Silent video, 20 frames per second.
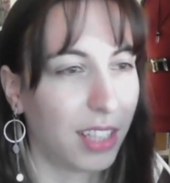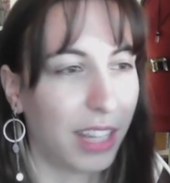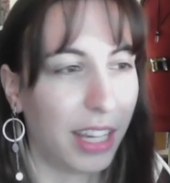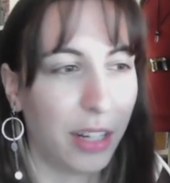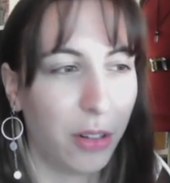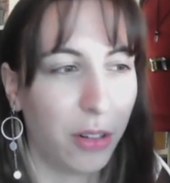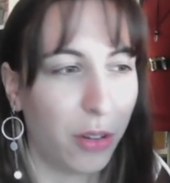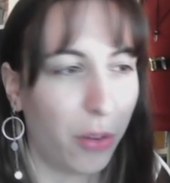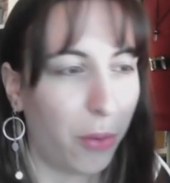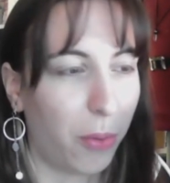I
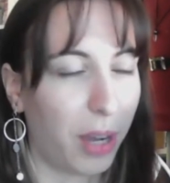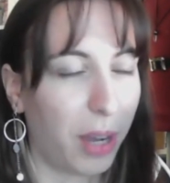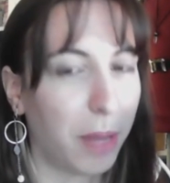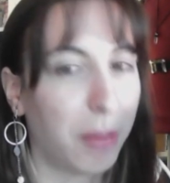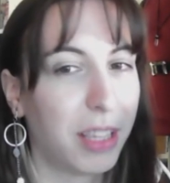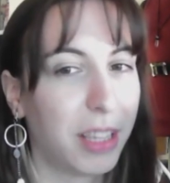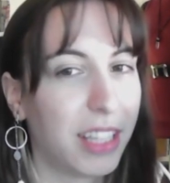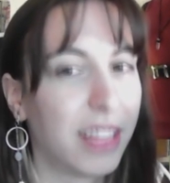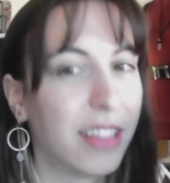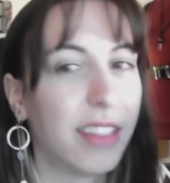don't know why,
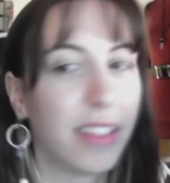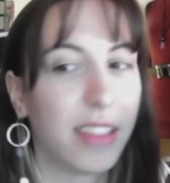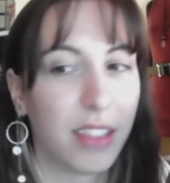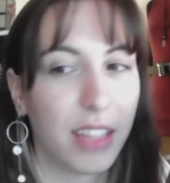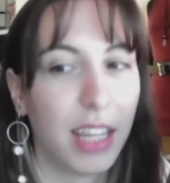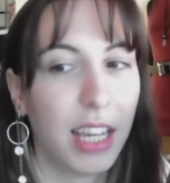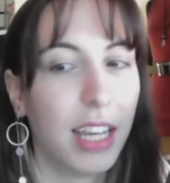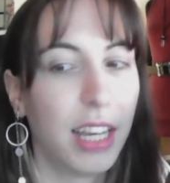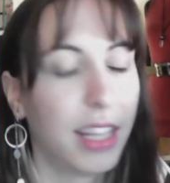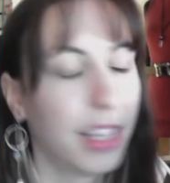but this is
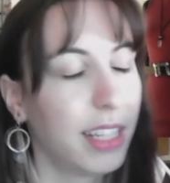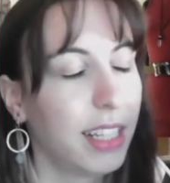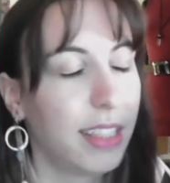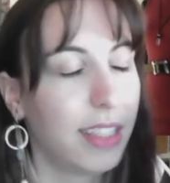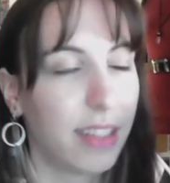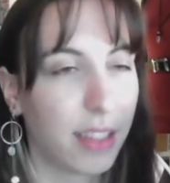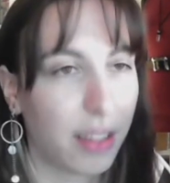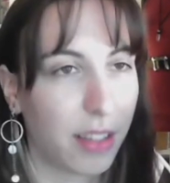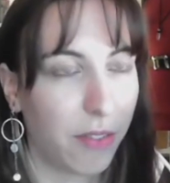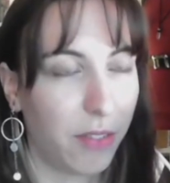
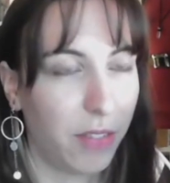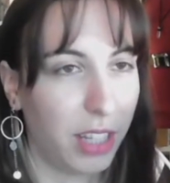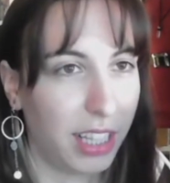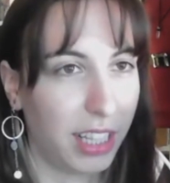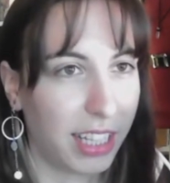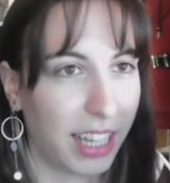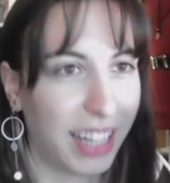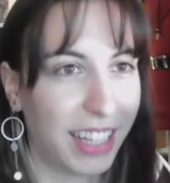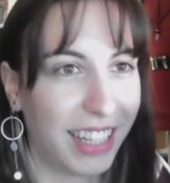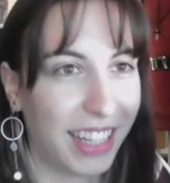the
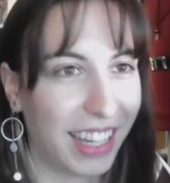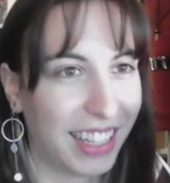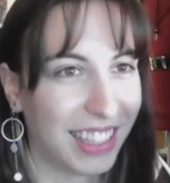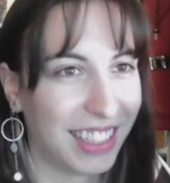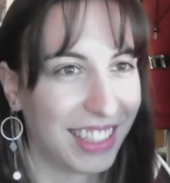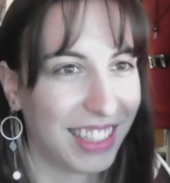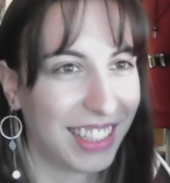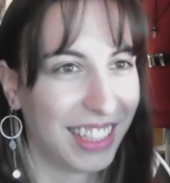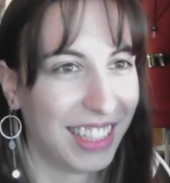feeling I get.